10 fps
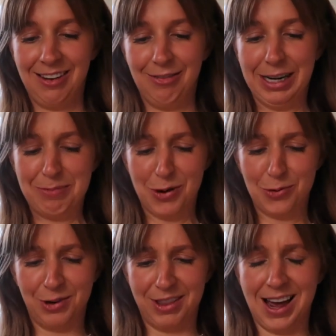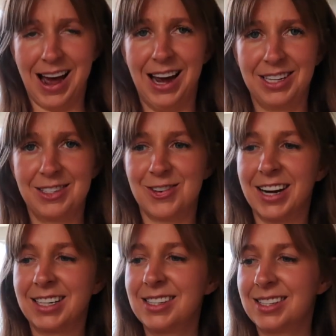Really pulled at the
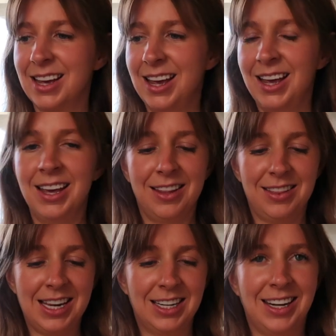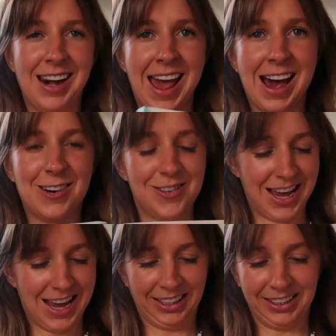heartstrings then and now,
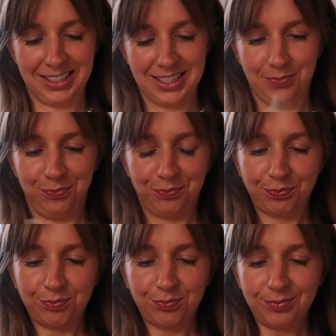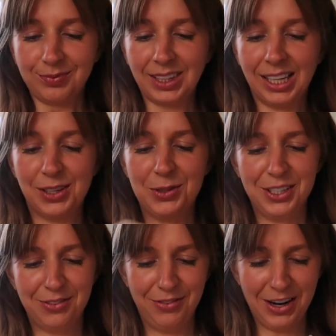and it's
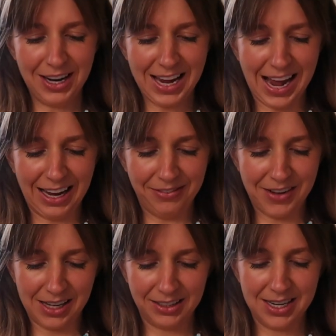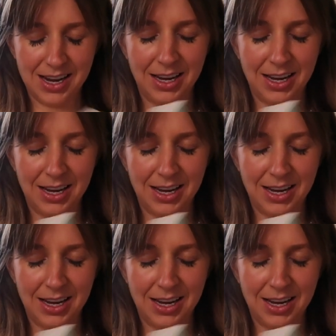just very heartfelt,